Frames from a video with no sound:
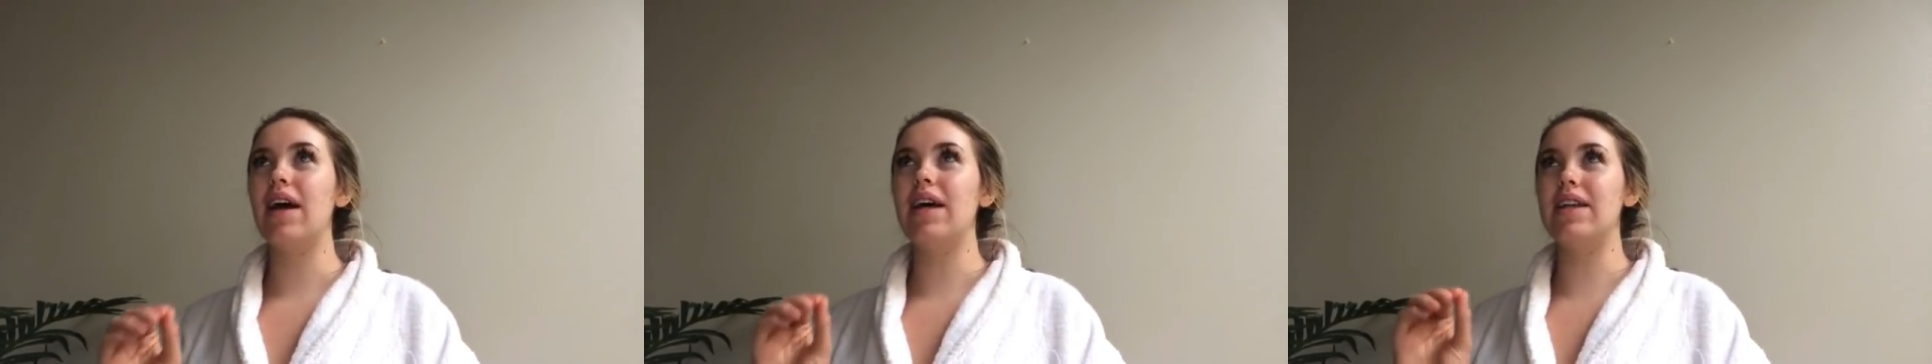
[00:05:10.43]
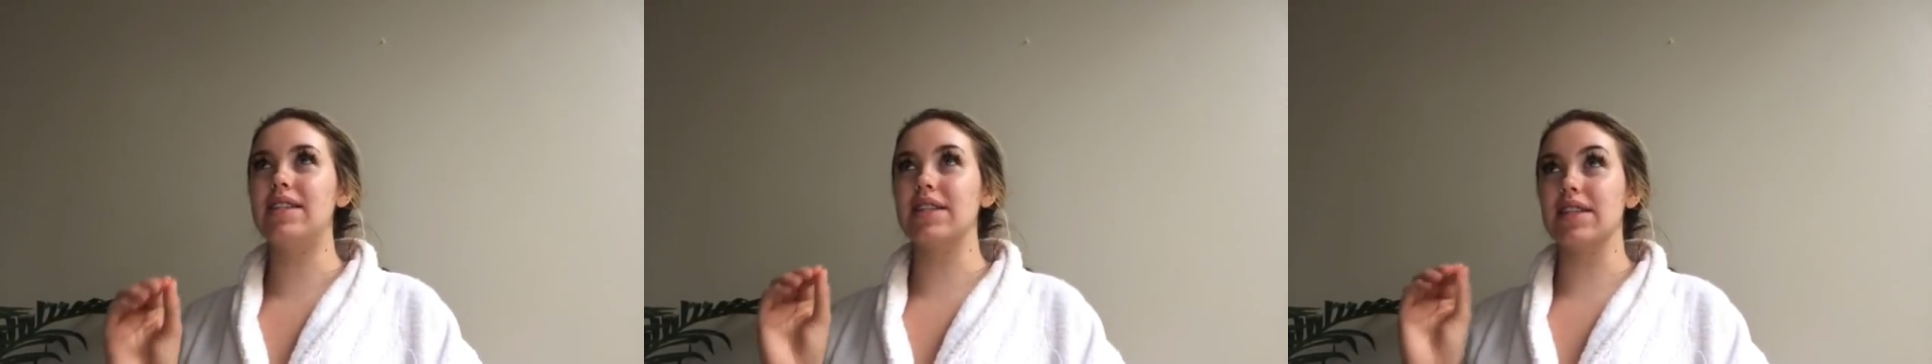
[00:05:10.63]

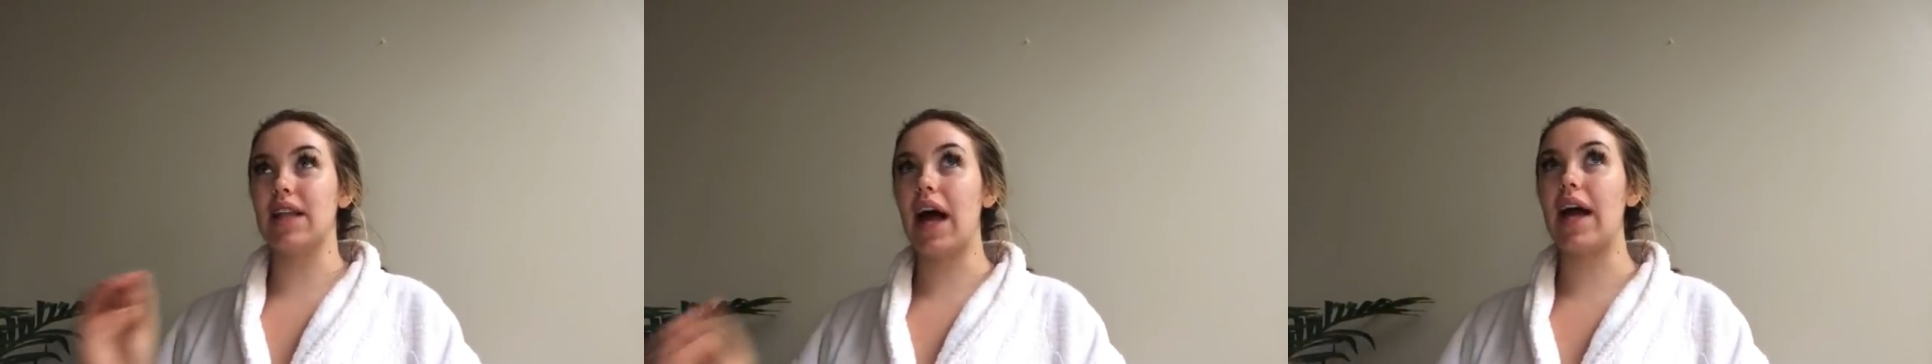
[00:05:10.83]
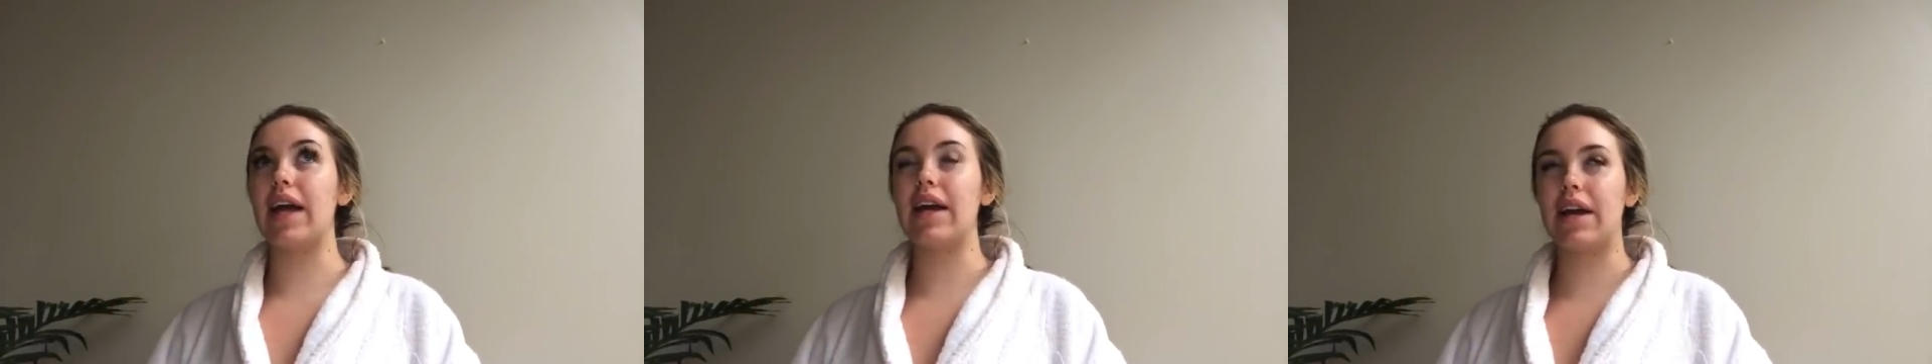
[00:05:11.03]
is
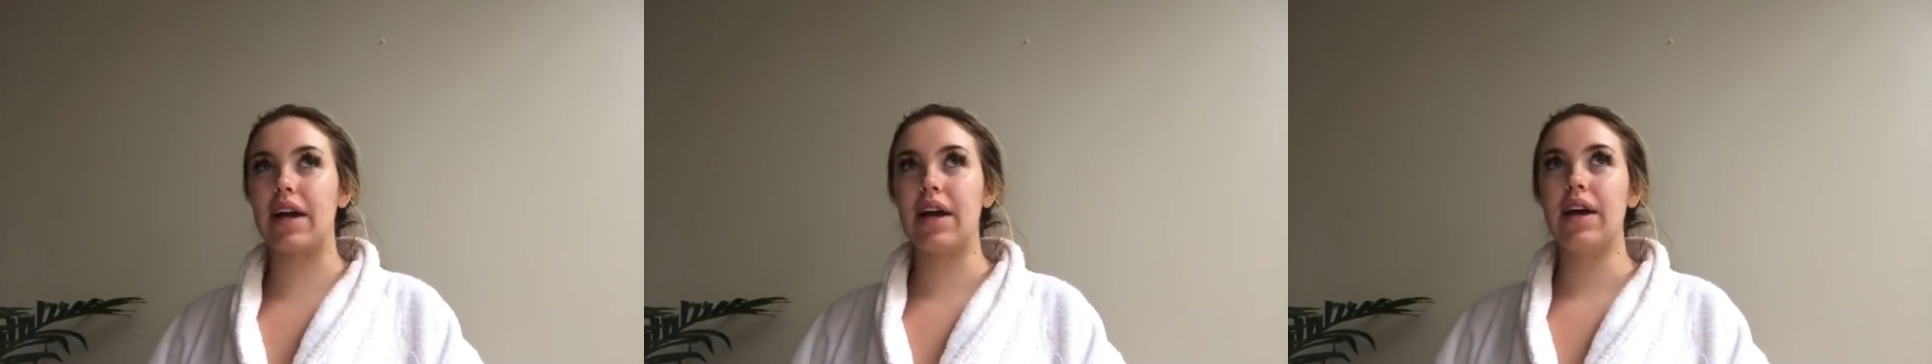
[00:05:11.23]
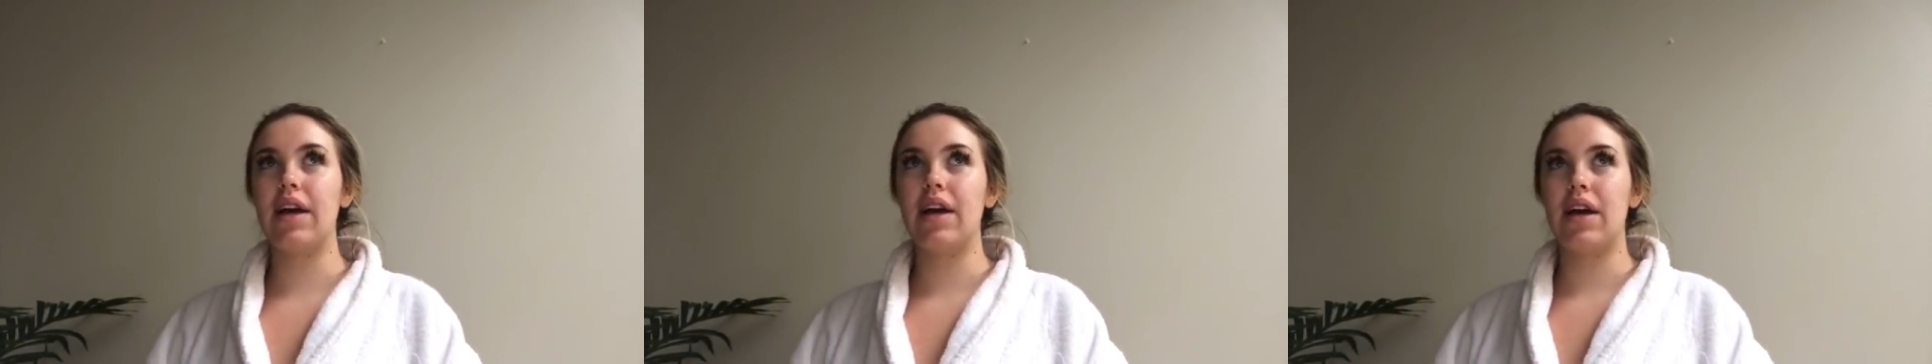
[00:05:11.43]

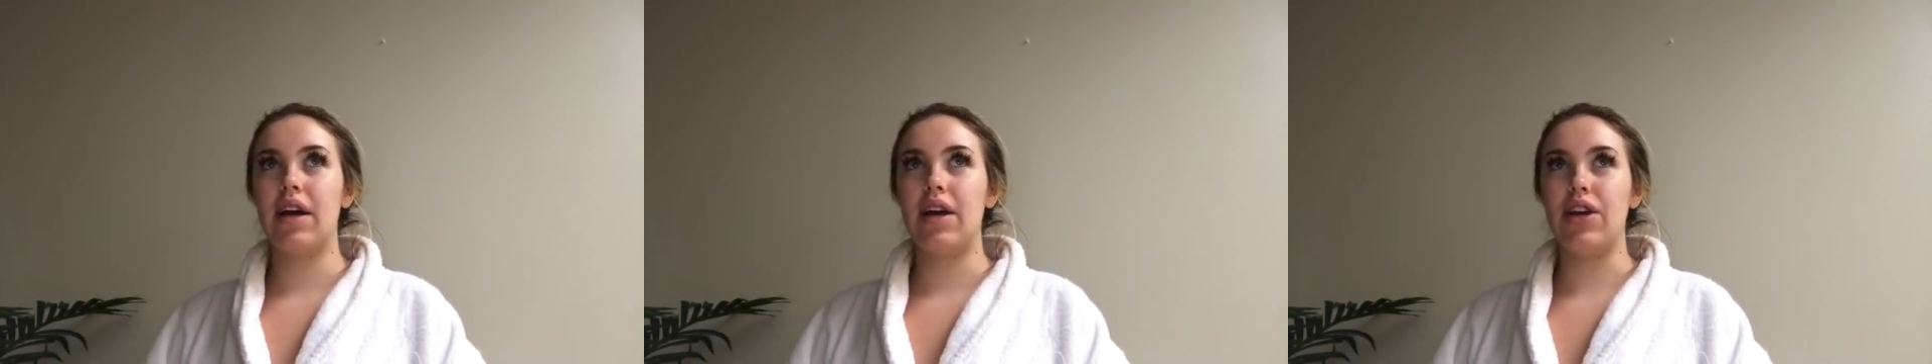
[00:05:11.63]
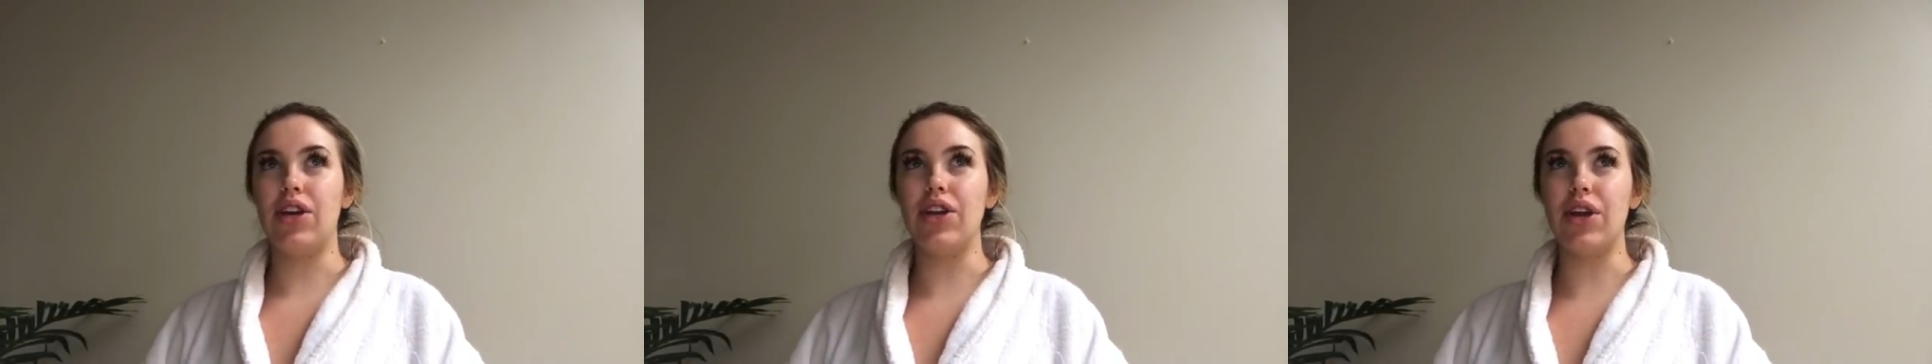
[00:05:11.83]
like.
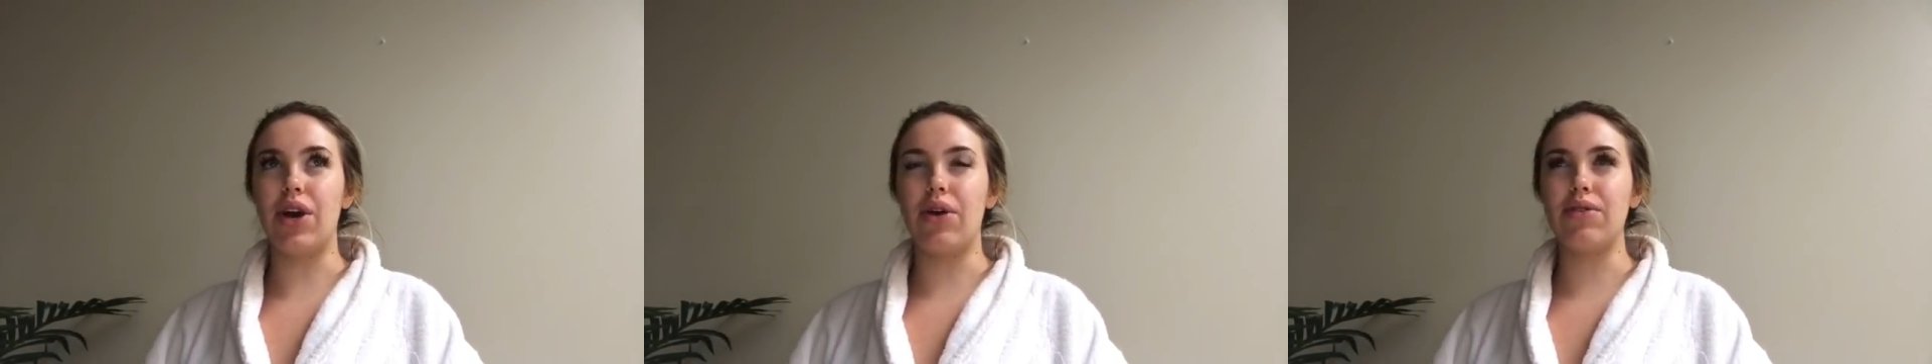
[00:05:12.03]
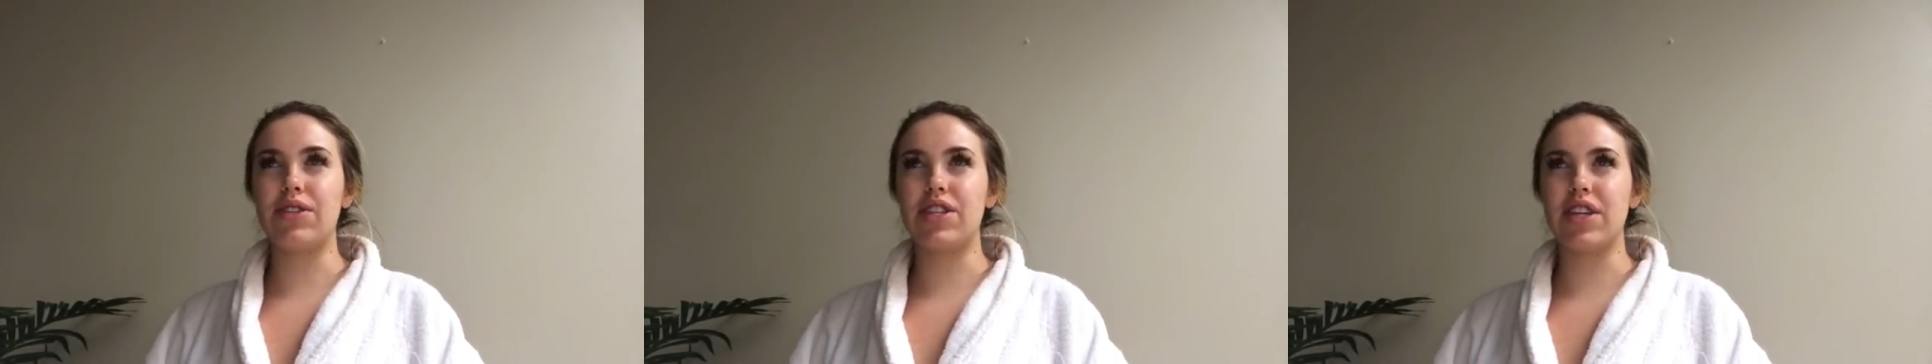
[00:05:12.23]
You
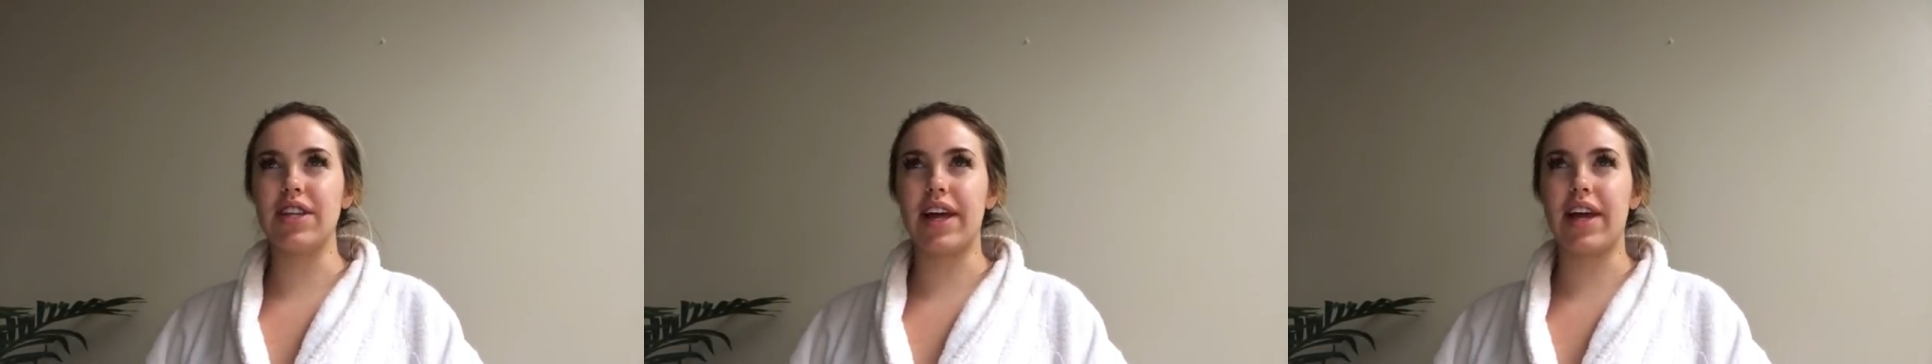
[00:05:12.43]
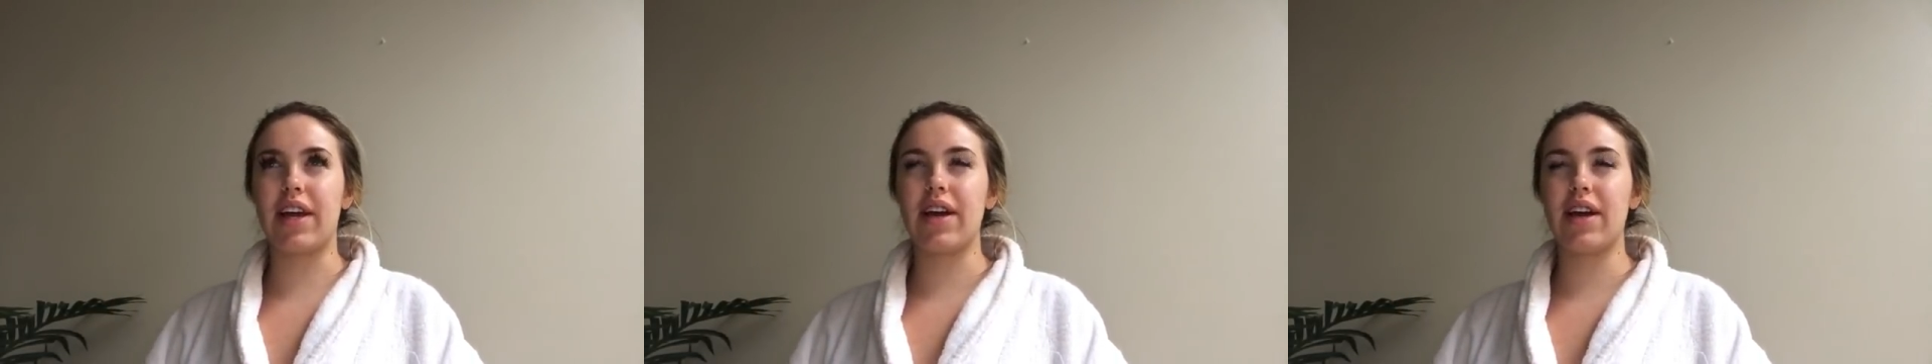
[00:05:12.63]
know, to
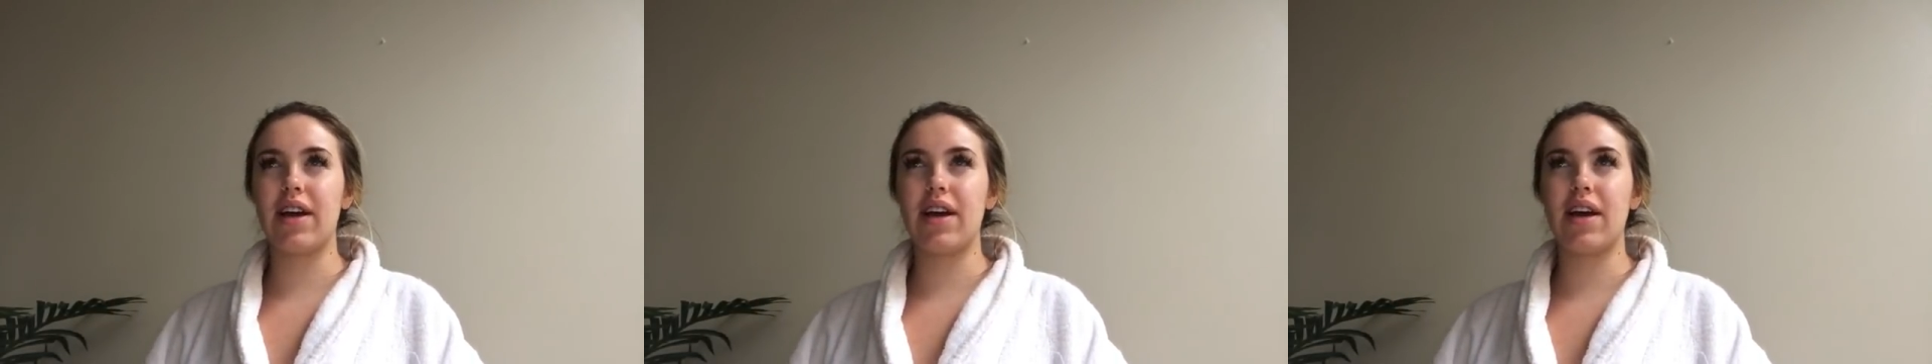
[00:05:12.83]
like...